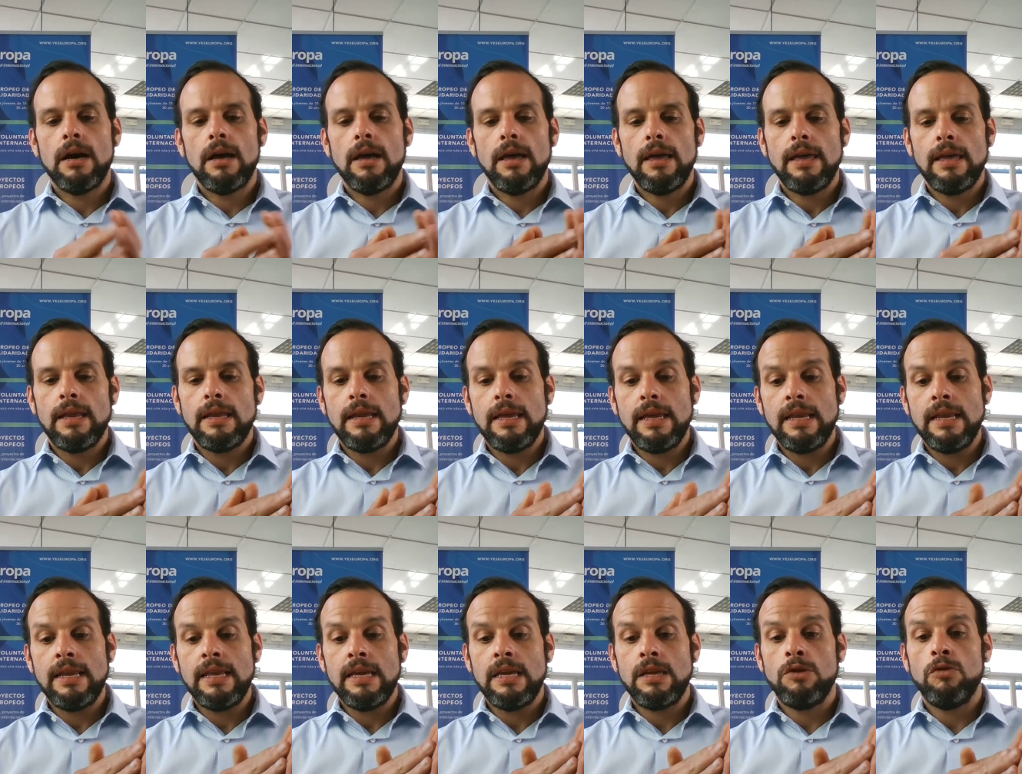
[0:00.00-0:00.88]

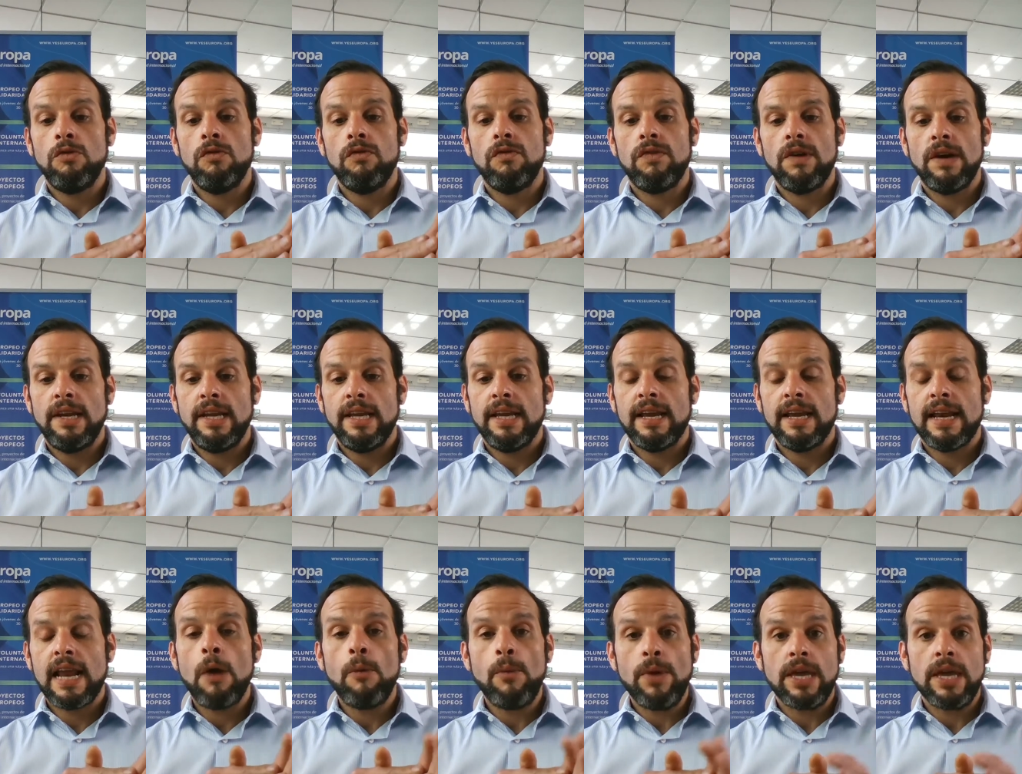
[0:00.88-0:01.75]
EU funding, and
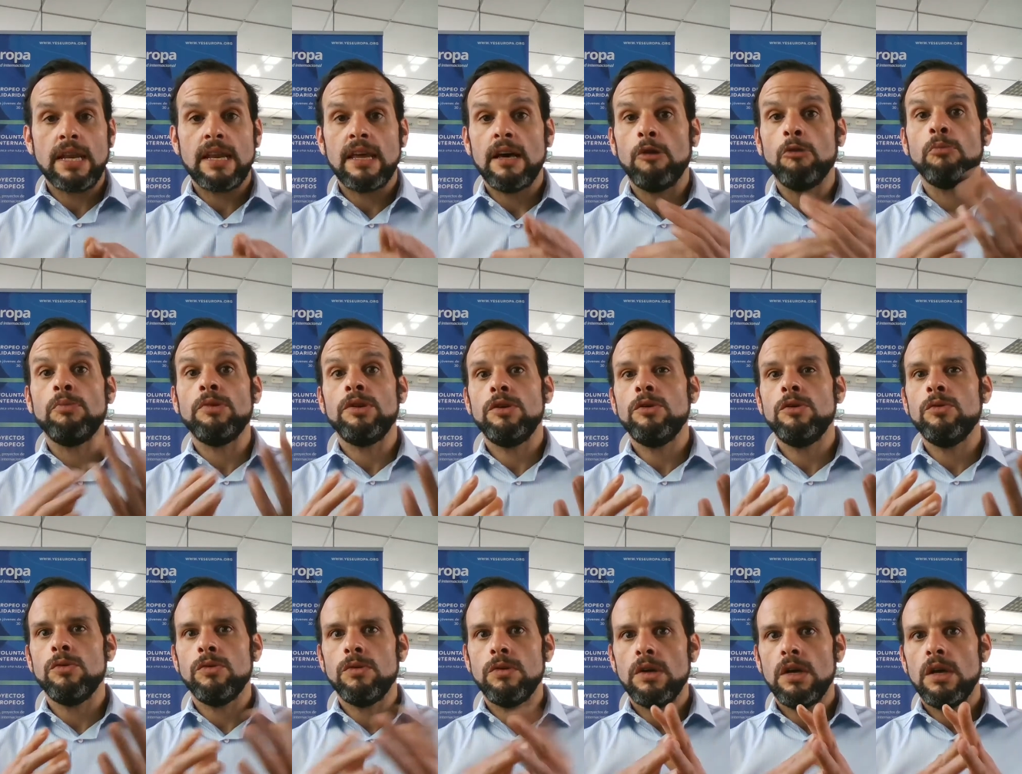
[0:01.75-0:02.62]
how we can help
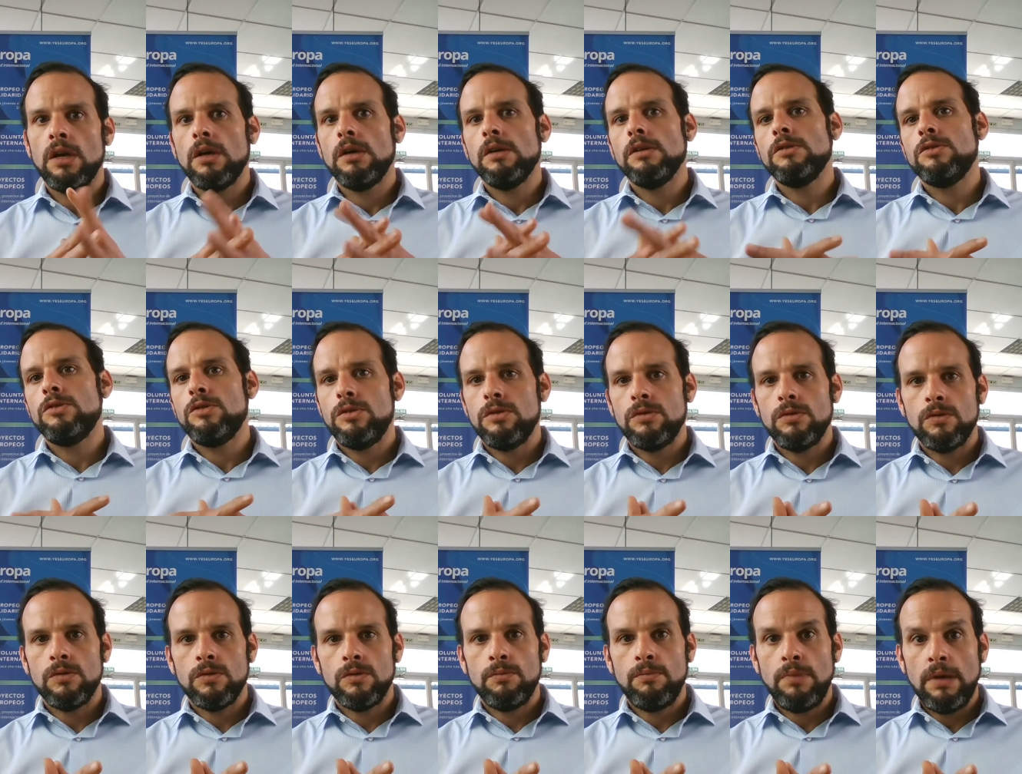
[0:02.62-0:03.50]
you
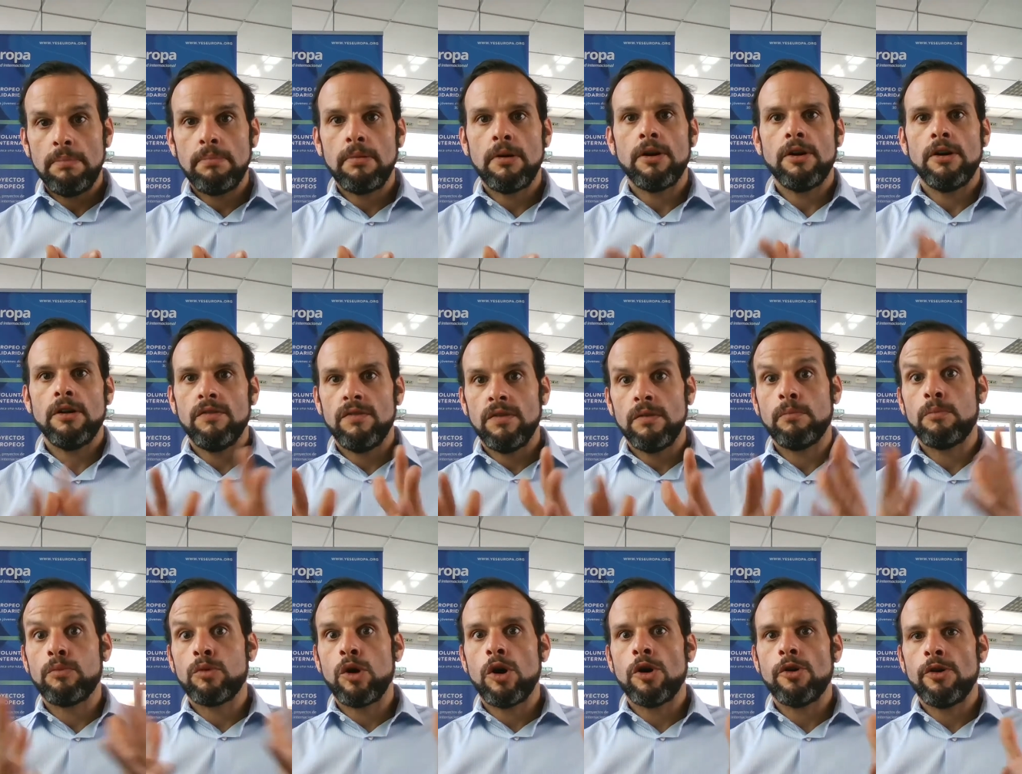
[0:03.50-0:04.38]
to be part of a
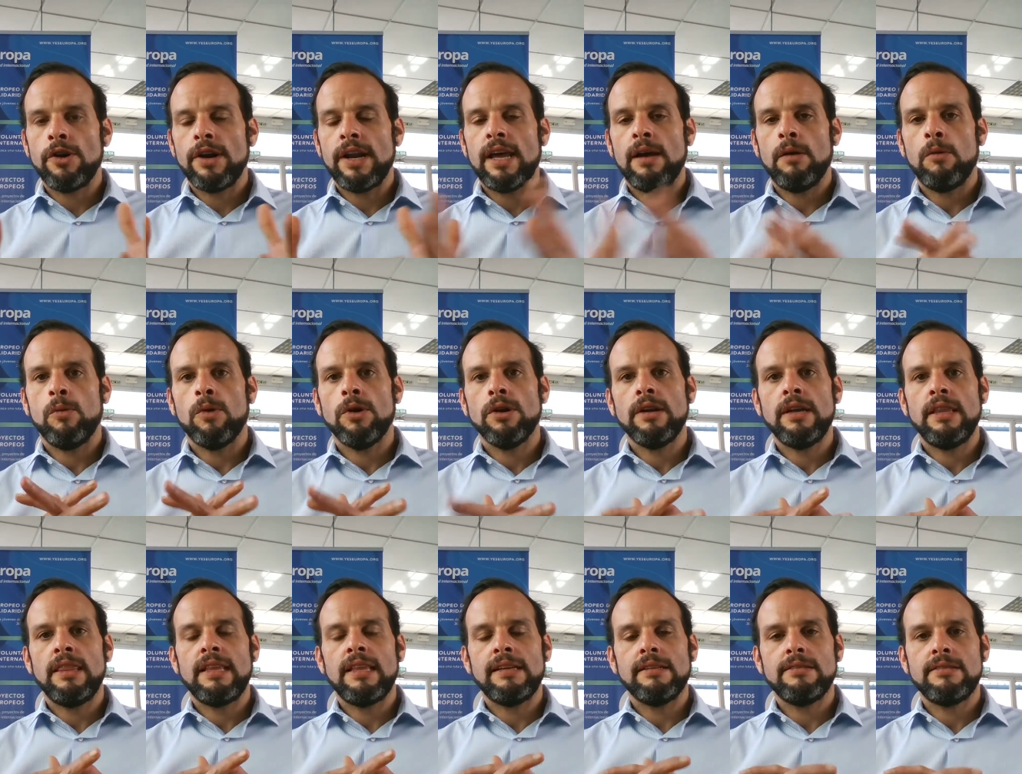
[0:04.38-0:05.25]
broader network in
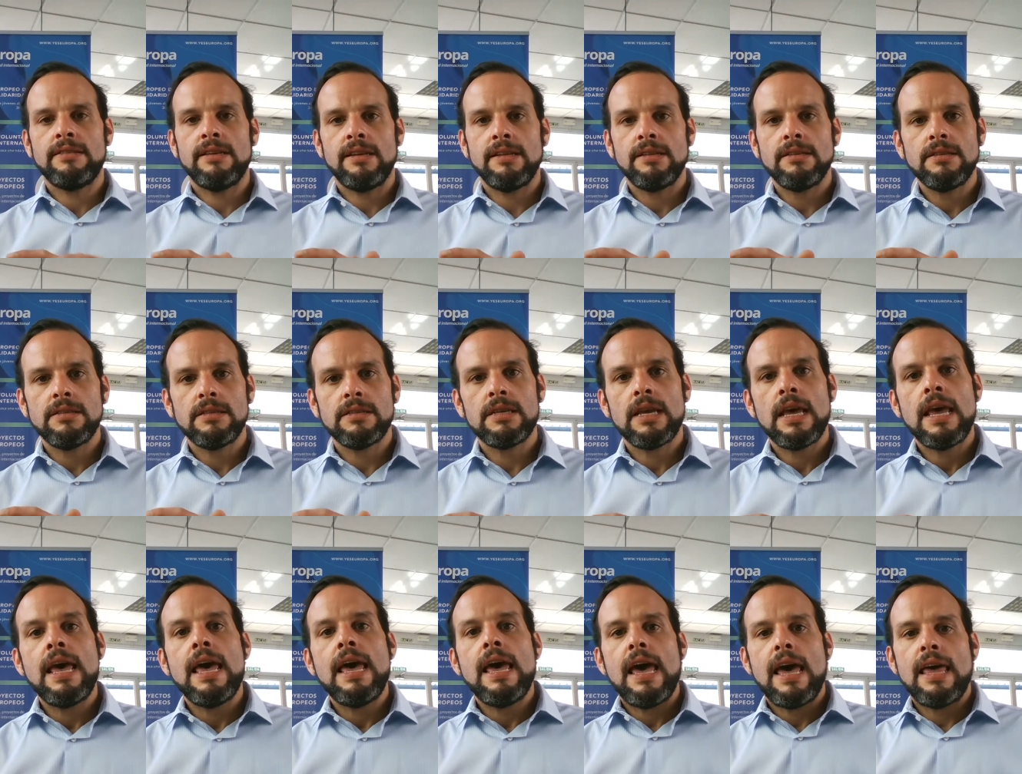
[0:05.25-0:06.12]
that sense.
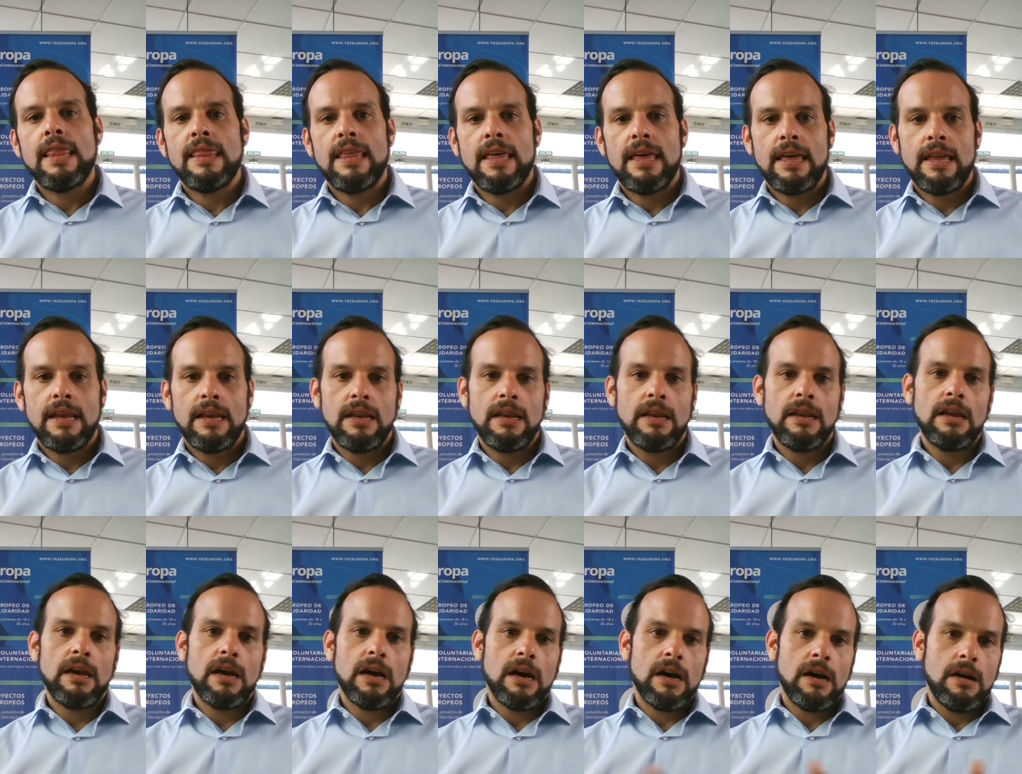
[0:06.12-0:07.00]
And then,